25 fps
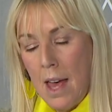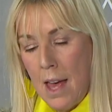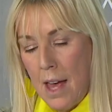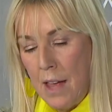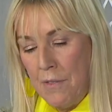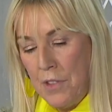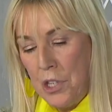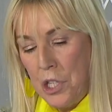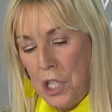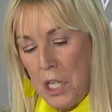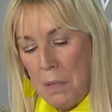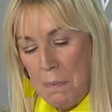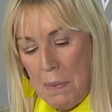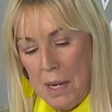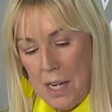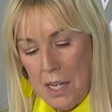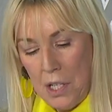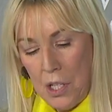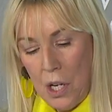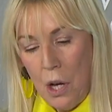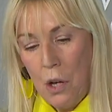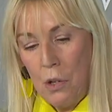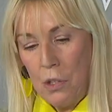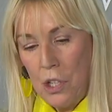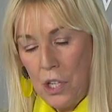And the GP
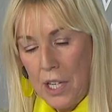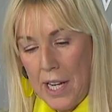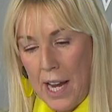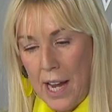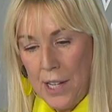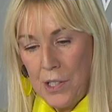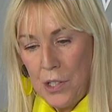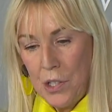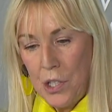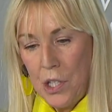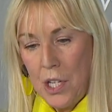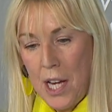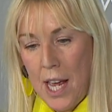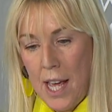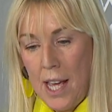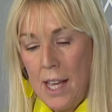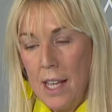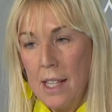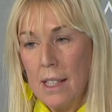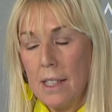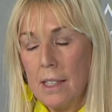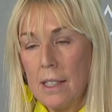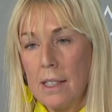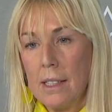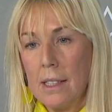told her yesterday,